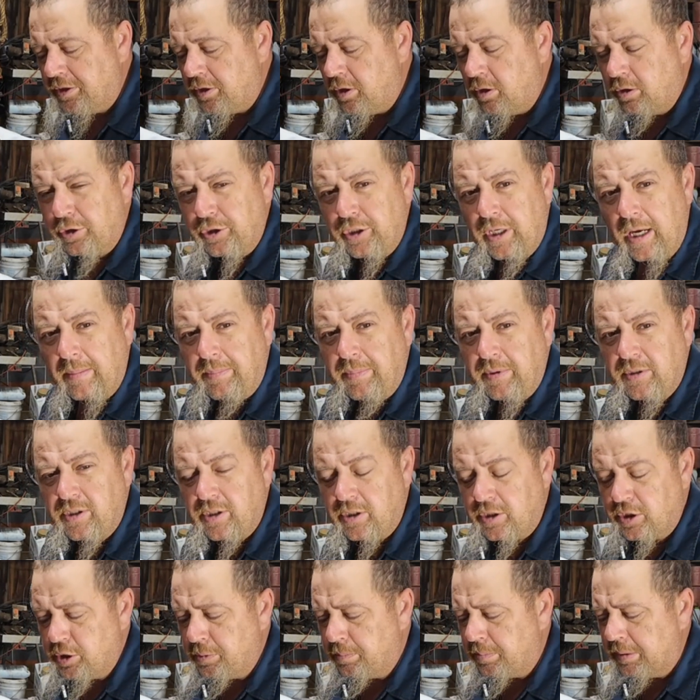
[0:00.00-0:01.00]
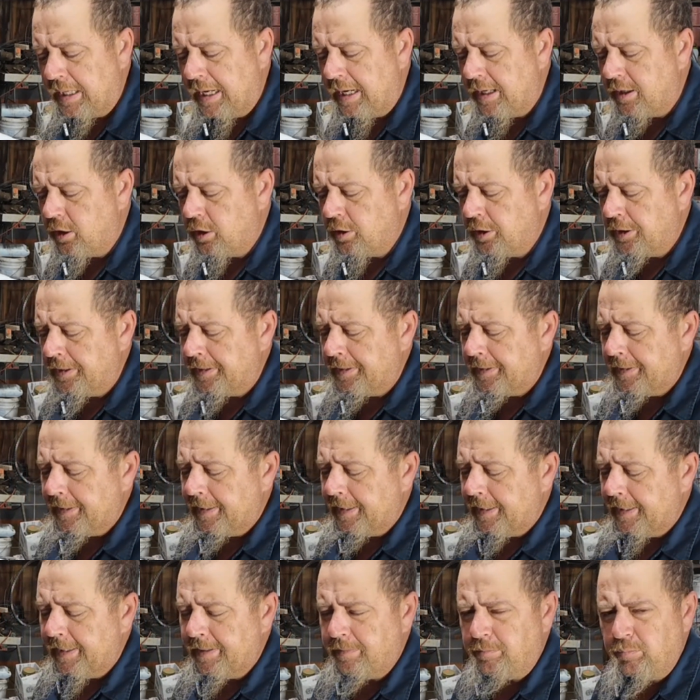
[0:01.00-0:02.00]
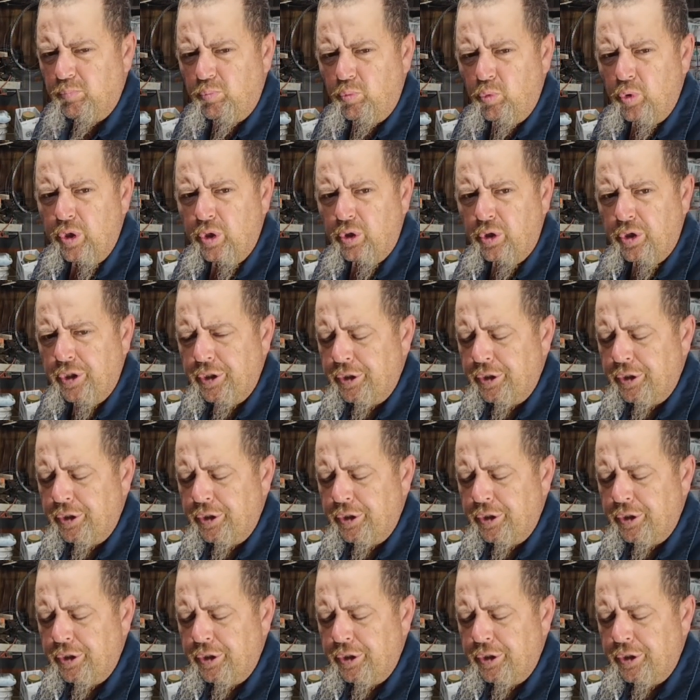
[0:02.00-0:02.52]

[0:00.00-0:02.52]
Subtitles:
Saw Shop as a supplier. Real